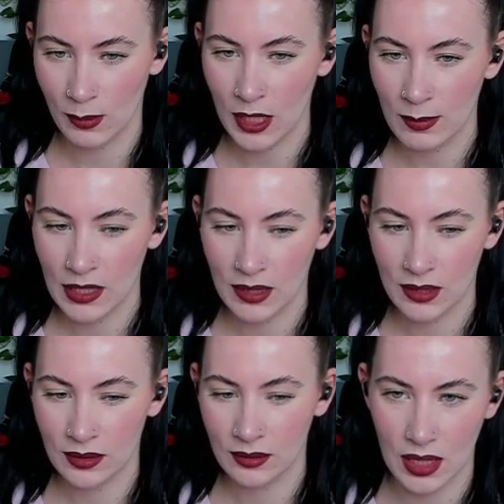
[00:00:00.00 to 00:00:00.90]
maybe
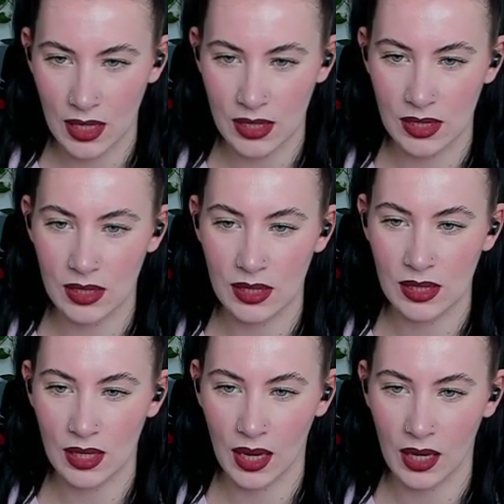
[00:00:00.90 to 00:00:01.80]
it
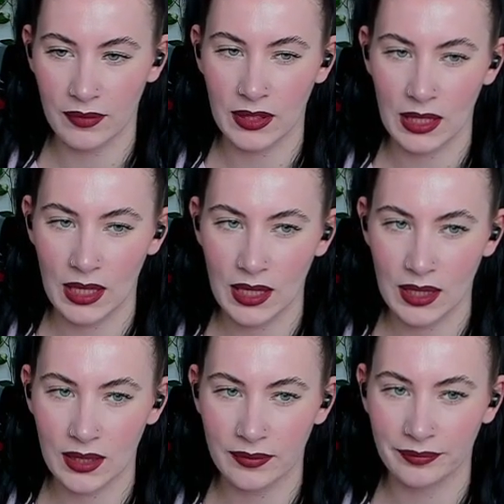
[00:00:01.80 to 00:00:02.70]
does have, yeah.